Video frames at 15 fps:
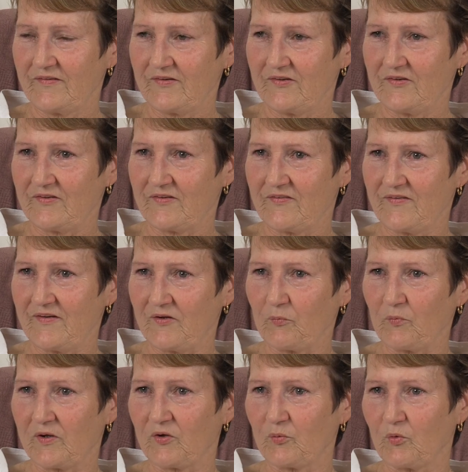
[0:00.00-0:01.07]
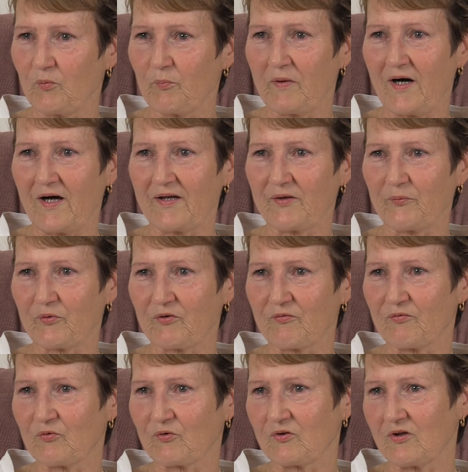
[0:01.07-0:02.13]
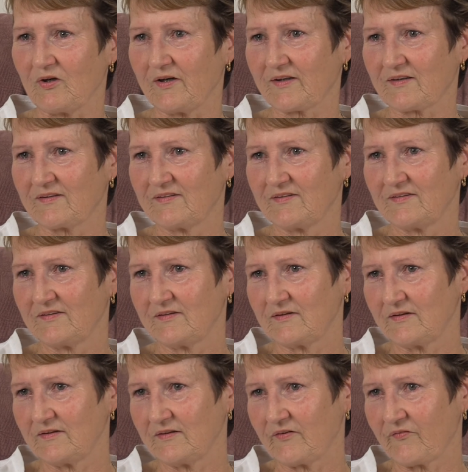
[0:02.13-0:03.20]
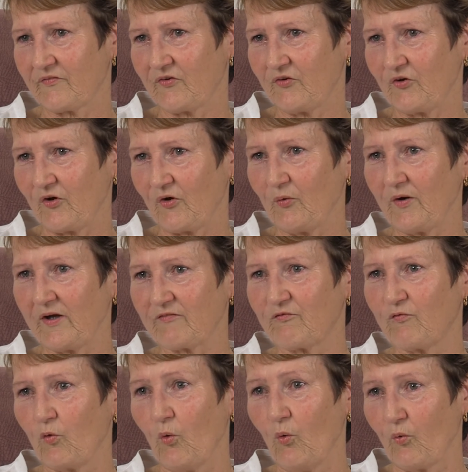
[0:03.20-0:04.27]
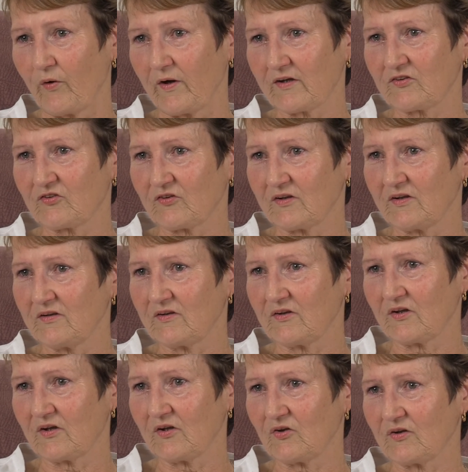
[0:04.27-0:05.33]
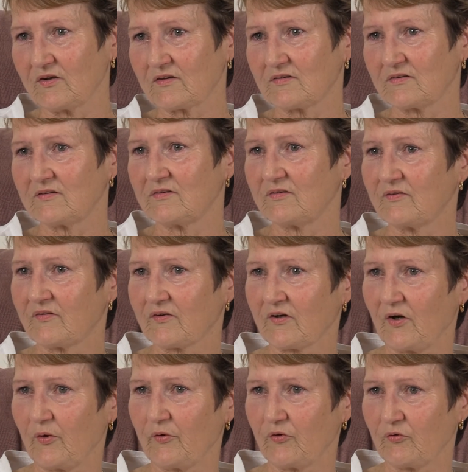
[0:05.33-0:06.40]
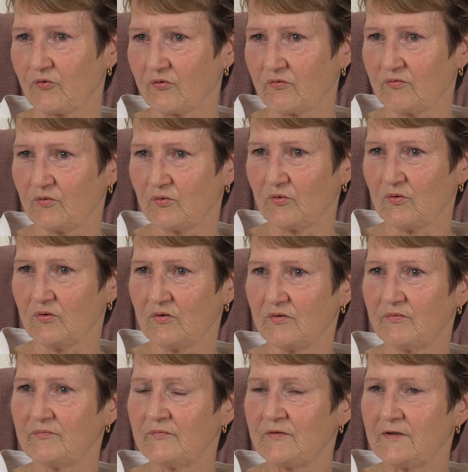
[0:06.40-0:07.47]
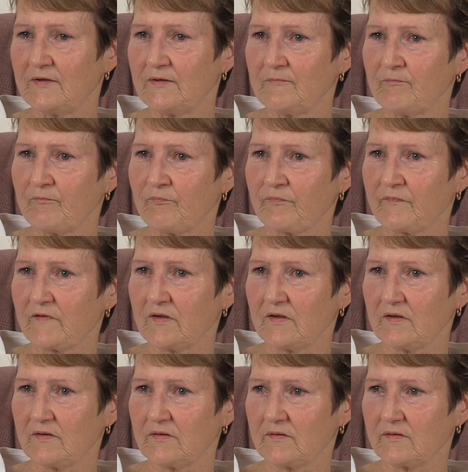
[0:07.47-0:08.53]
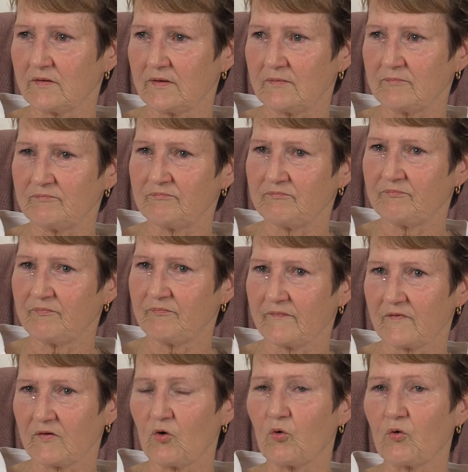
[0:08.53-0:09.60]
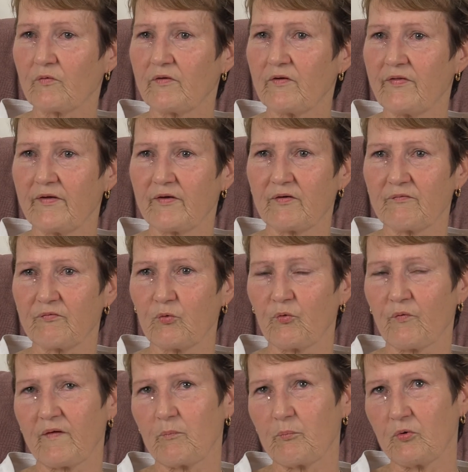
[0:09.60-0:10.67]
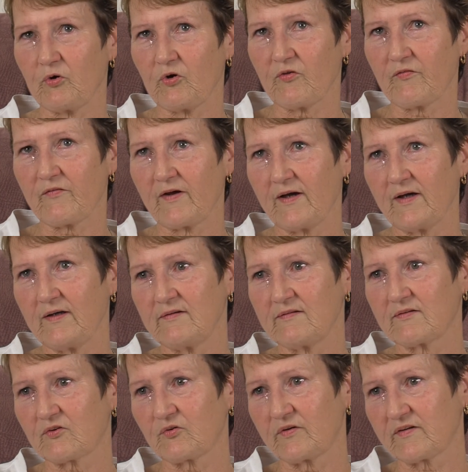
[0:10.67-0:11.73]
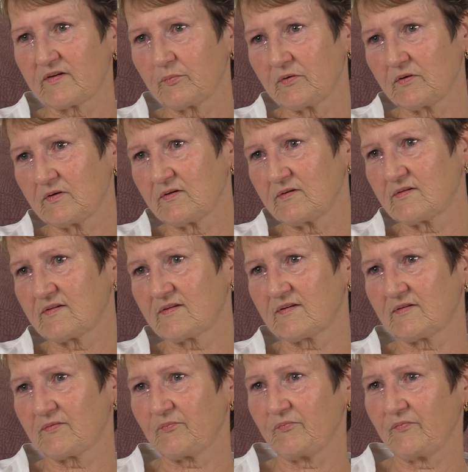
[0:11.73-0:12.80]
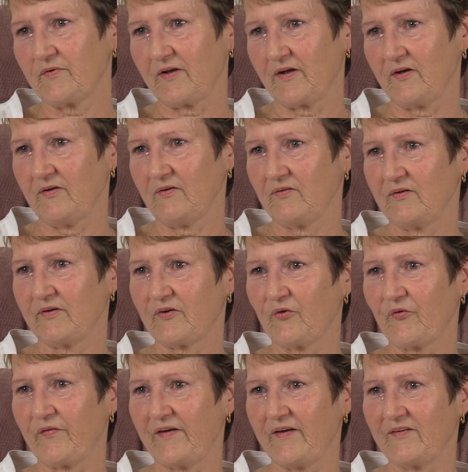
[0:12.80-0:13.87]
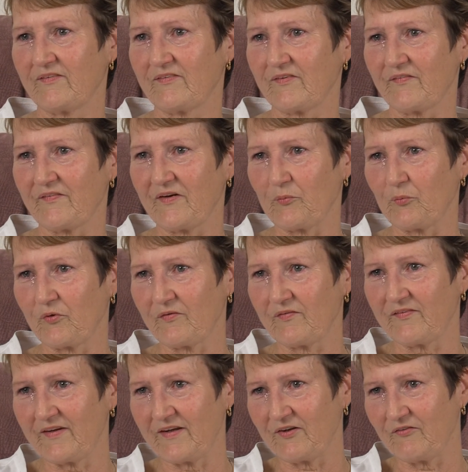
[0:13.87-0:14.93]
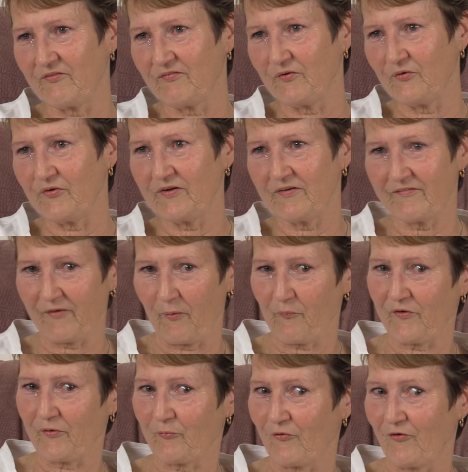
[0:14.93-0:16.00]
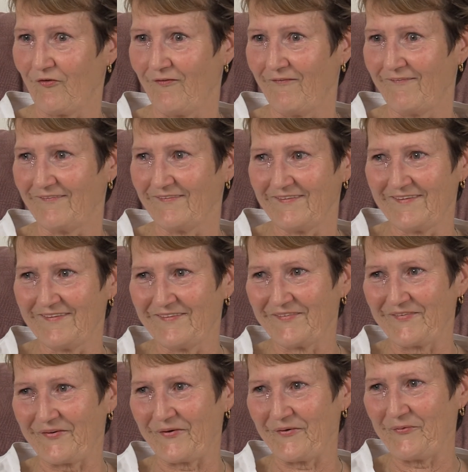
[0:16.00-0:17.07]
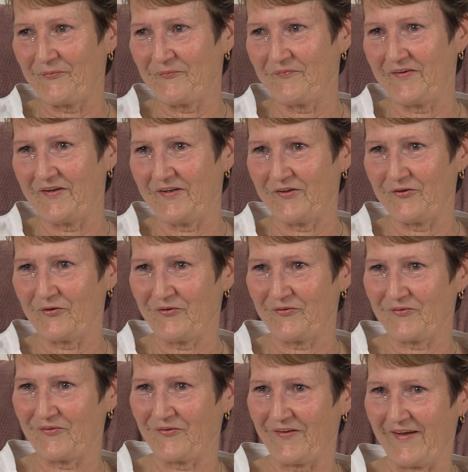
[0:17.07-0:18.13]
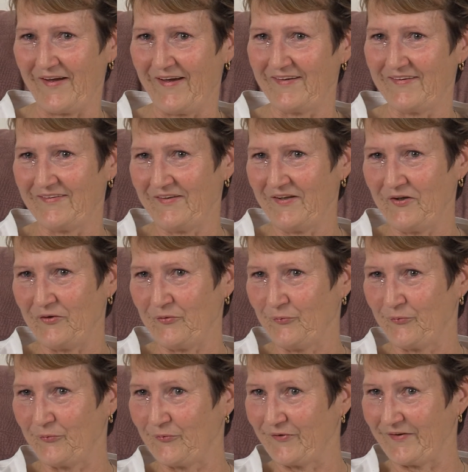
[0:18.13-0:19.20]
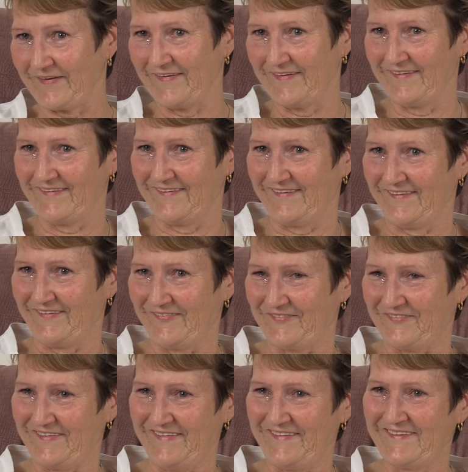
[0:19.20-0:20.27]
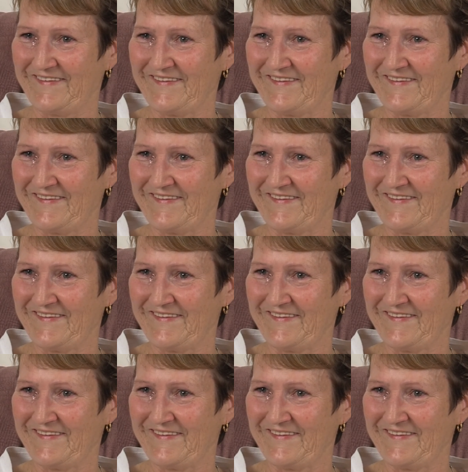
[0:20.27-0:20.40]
you just think, wonder what Marley would have looked like at, at 4 actually, like it's going on to 4. And all you think of all their birthdays, Christmas, little things that they would have said if you did something wrong, Nanny, don't do that. Nanny, you're naughty. You know what I mean?